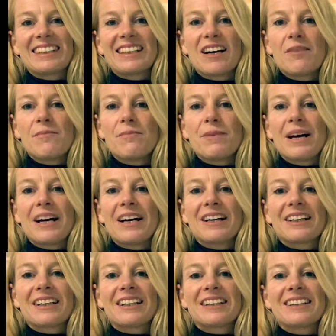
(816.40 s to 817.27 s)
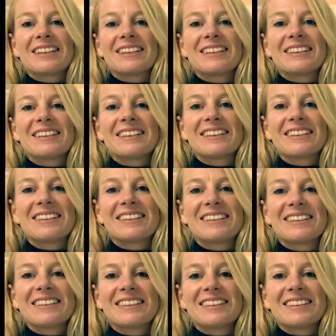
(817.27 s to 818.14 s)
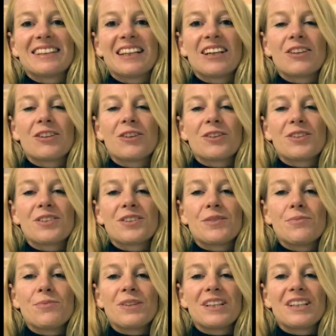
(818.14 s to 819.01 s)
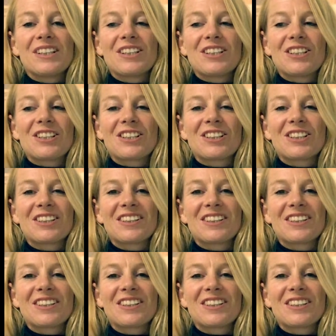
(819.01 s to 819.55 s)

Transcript: come back across the bridge,